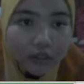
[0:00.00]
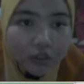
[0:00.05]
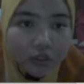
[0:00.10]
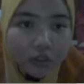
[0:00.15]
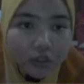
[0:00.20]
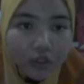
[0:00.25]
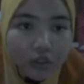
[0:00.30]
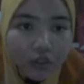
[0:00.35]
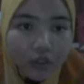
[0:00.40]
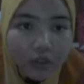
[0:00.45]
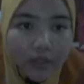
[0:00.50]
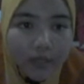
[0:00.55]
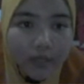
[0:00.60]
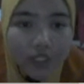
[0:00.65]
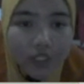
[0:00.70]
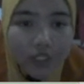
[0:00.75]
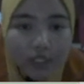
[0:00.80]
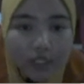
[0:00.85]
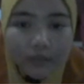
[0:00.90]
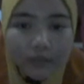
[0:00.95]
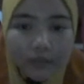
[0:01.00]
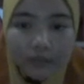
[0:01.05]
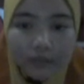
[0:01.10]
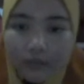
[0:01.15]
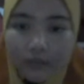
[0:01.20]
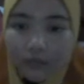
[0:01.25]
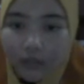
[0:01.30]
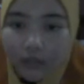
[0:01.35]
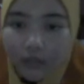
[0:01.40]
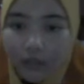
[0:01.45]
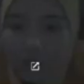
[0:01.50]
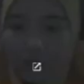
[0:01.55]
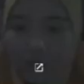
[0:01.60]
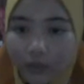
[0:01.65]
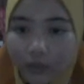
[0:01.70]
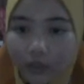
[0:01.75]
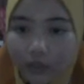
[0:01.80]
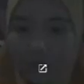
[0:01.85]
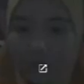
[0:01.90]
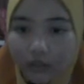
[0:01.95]
So you measure. Then it
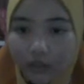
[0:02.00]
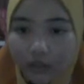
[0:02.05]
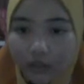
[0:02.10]
will